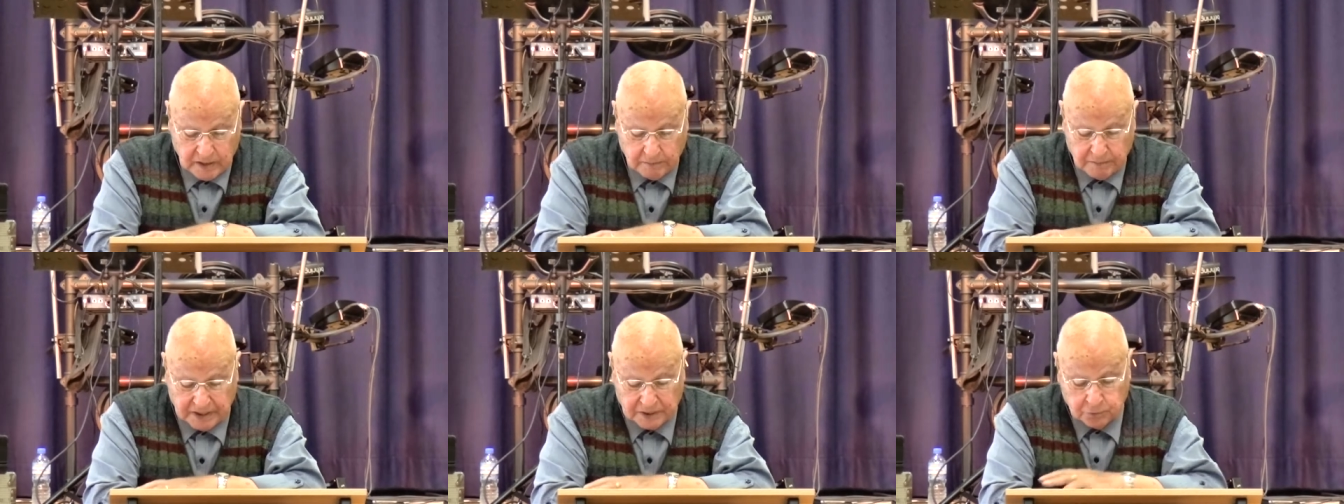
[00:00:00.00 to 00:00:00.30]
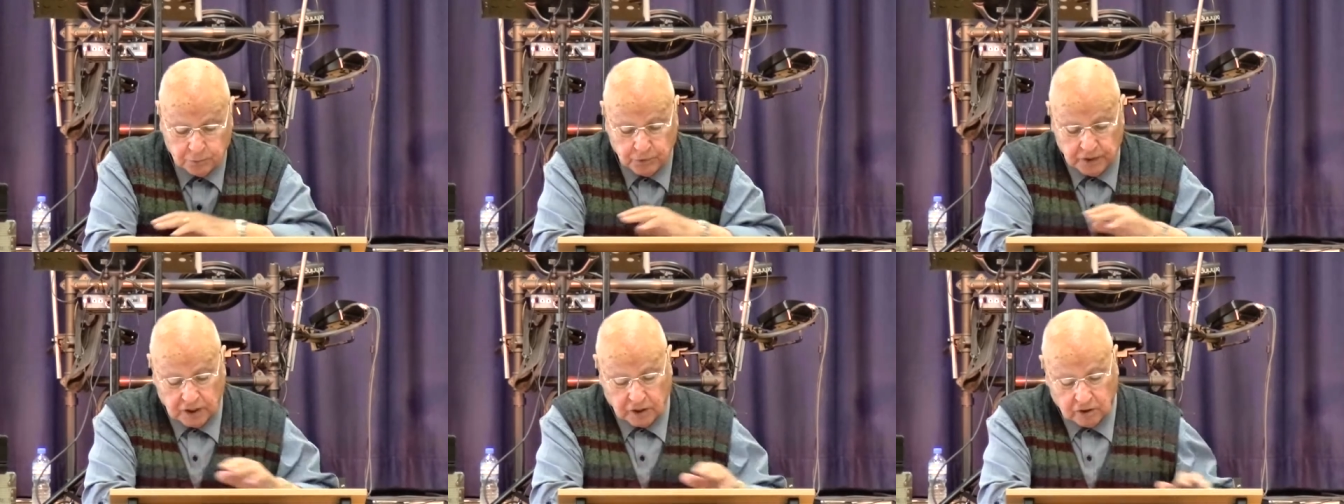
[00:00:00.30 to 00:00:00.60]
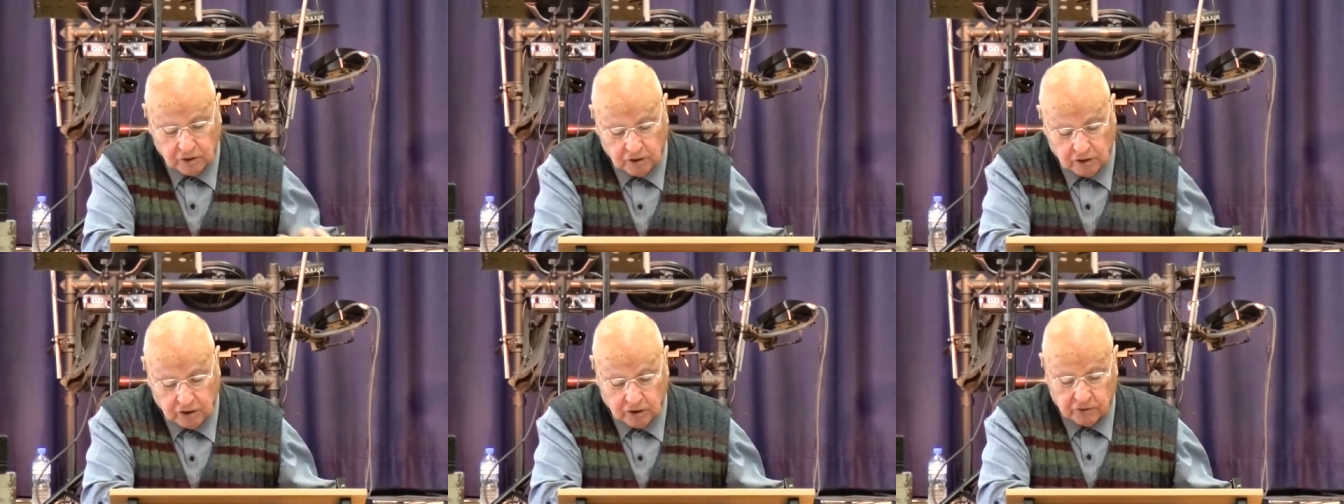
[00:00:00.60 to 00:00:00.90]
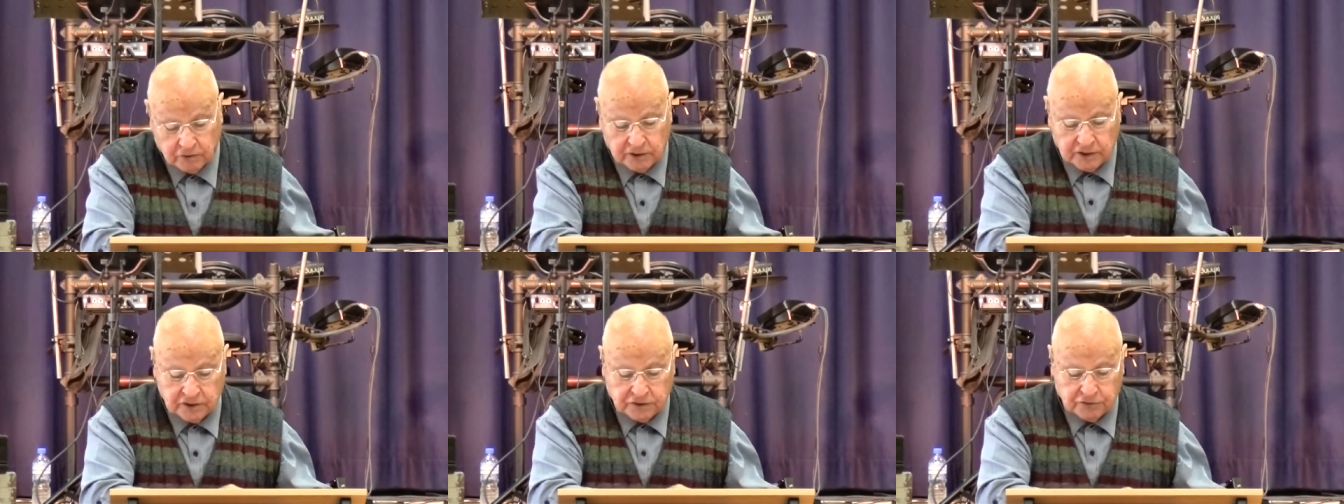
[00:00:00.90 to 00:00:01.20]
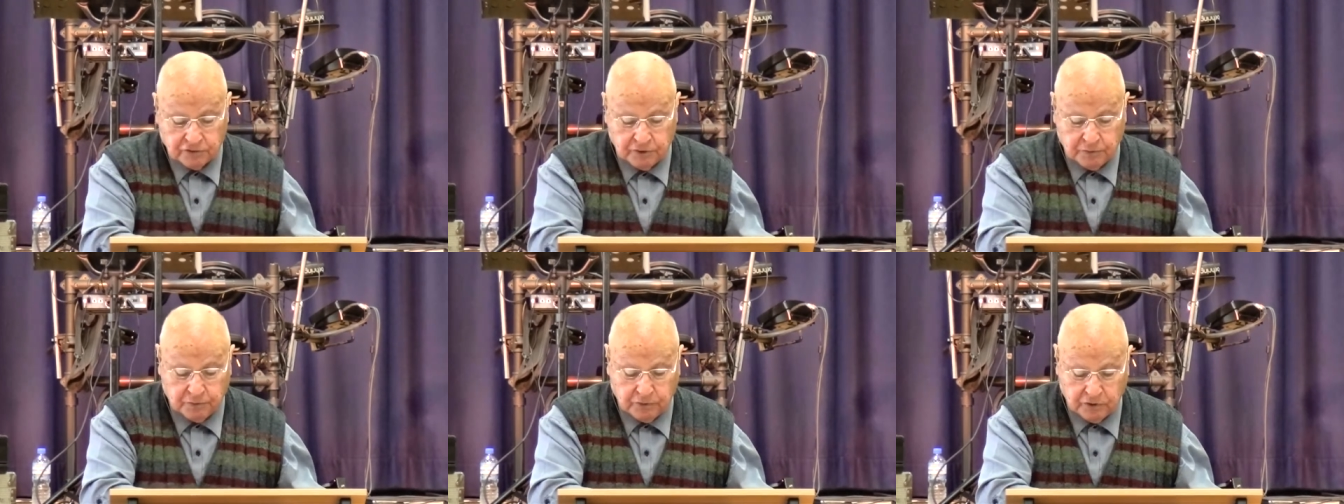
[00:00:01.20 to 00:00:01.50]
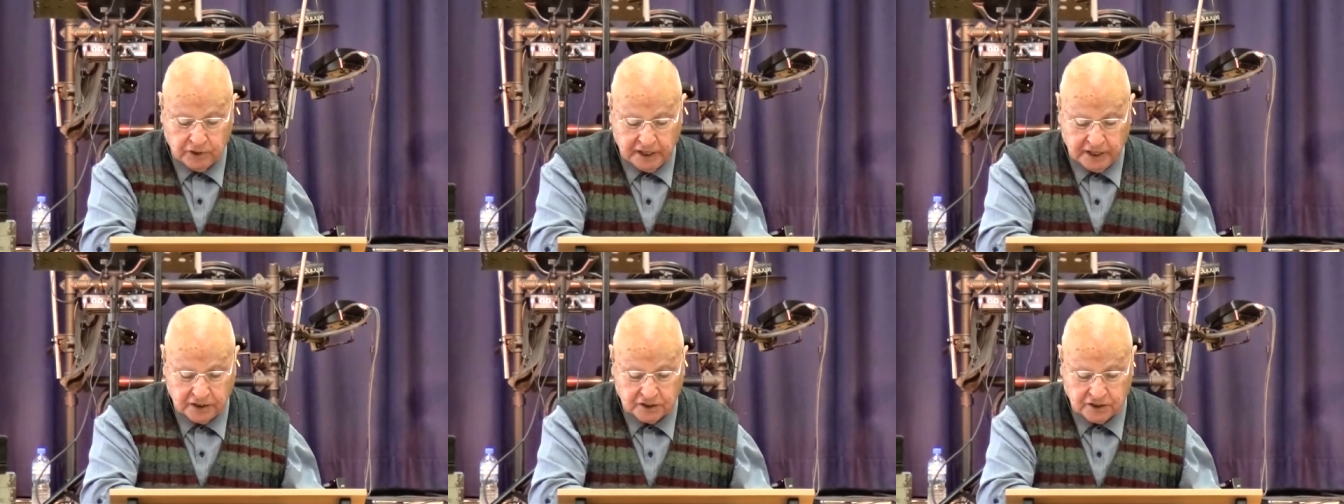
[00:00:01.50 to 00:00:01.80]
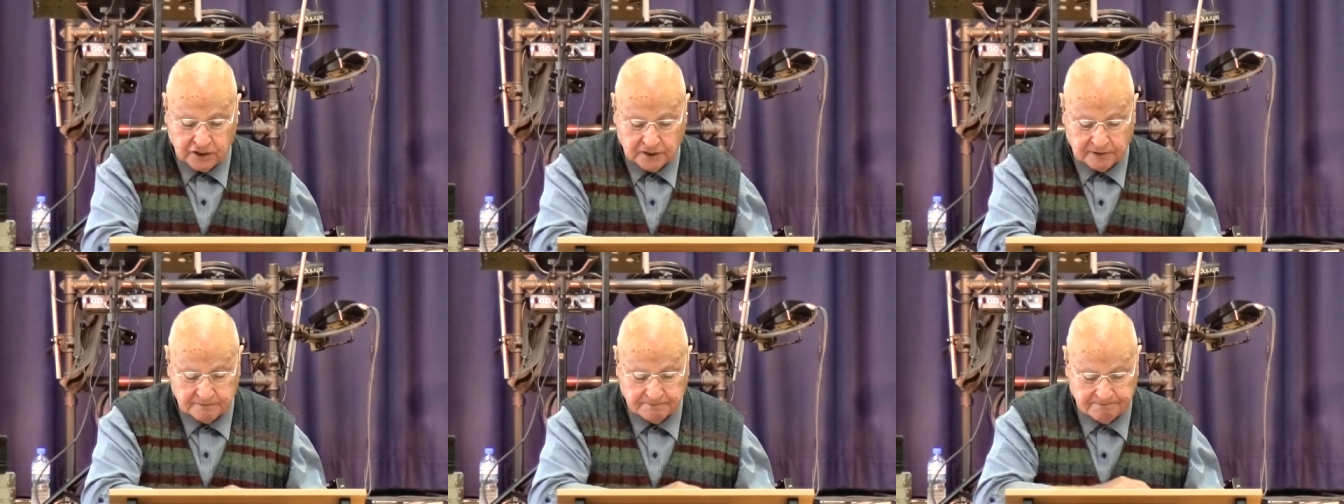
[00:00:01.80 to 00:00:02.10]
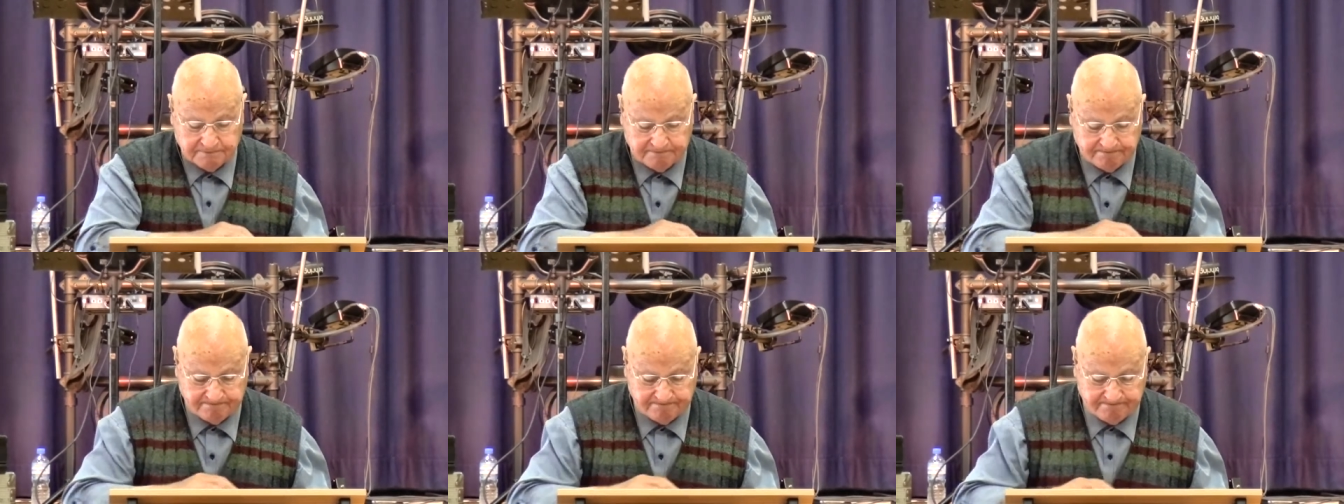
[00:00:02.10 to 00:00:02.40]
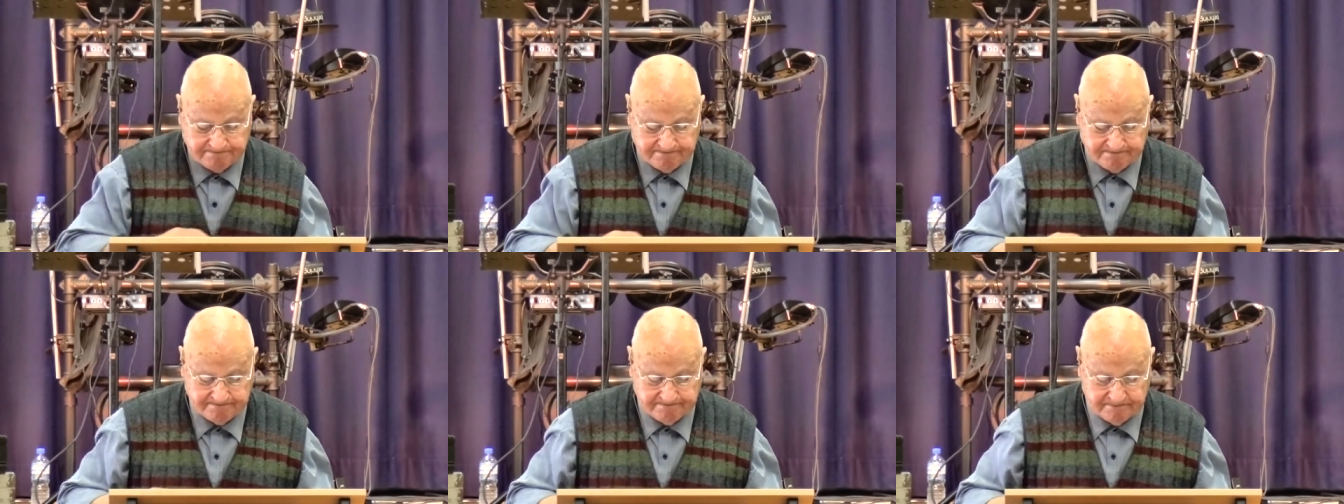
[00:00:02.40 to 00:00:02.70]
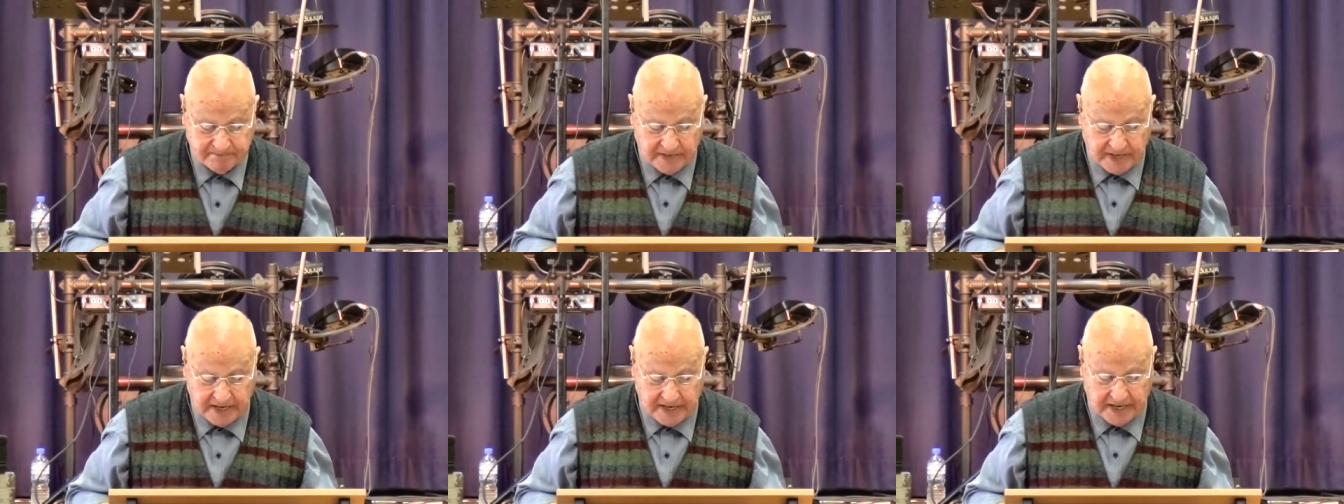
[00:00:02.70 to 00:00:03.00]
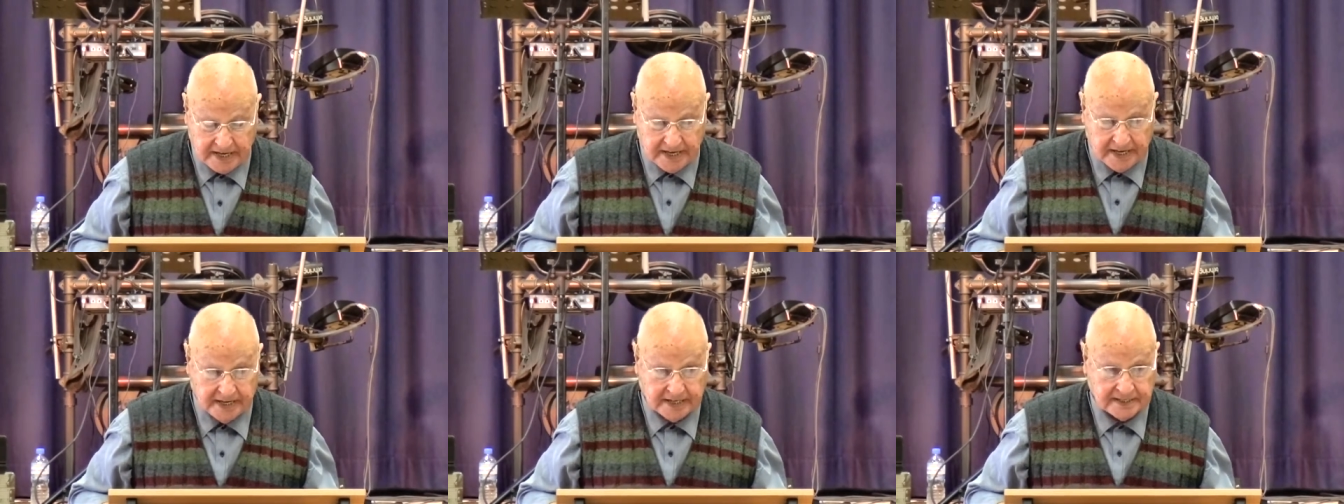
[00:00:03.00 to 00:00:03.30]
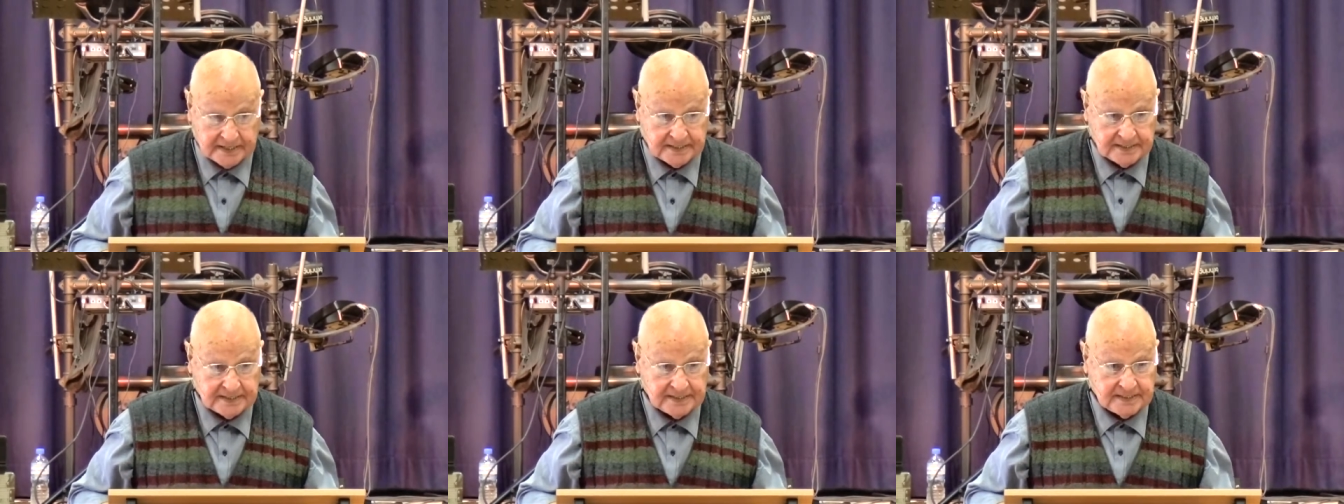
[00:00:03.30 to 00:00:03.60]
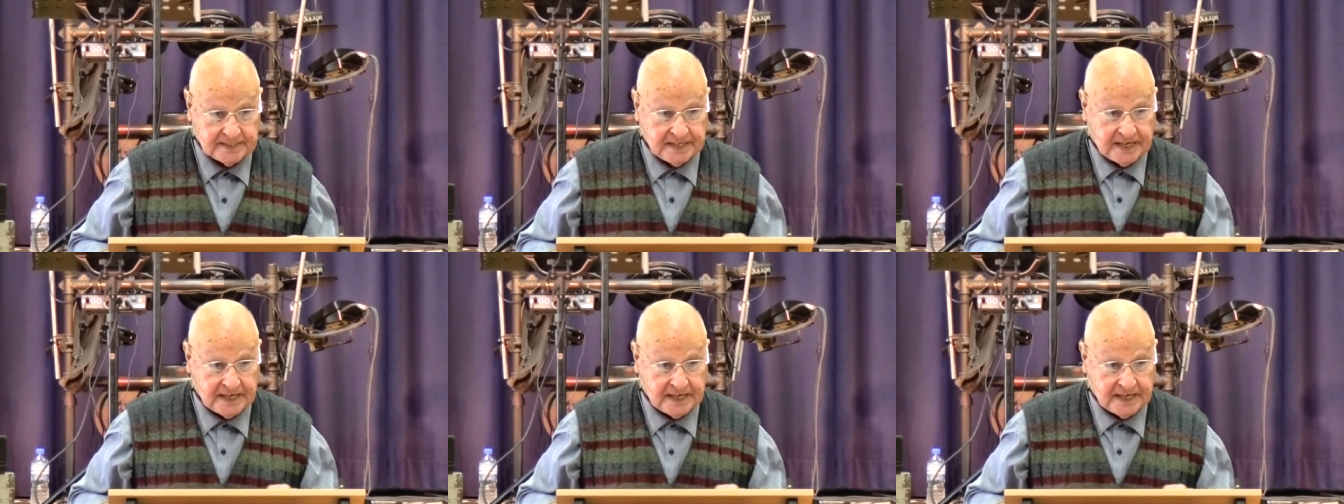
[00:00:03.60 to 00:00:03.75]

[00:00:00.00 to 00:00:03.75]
but we glory in tribulation. Aha, uh-huh.